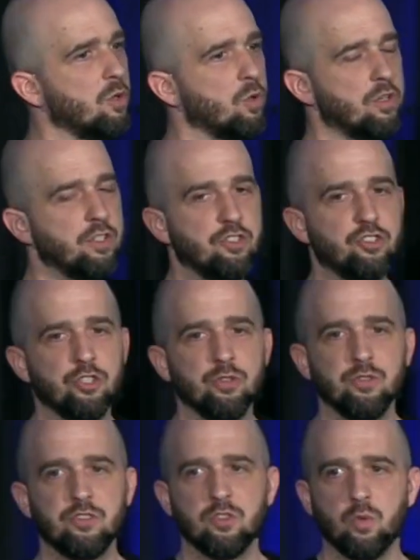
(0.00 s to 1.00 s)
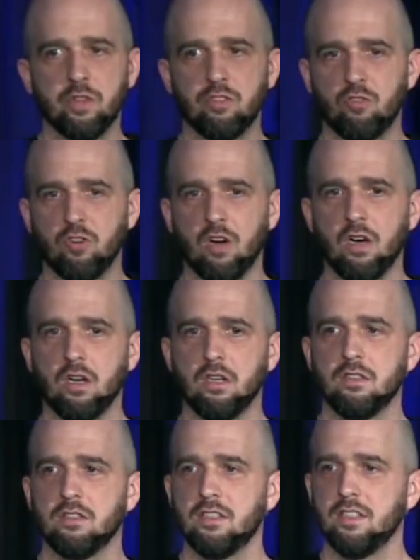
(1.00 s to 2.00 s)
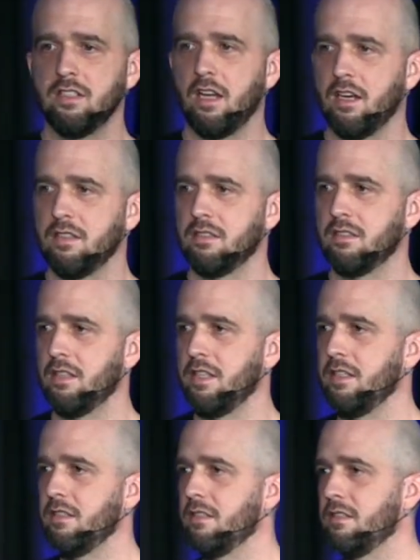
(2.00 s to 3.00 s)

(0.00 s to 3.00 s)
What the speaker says: or do you choose to withdraw and isolate?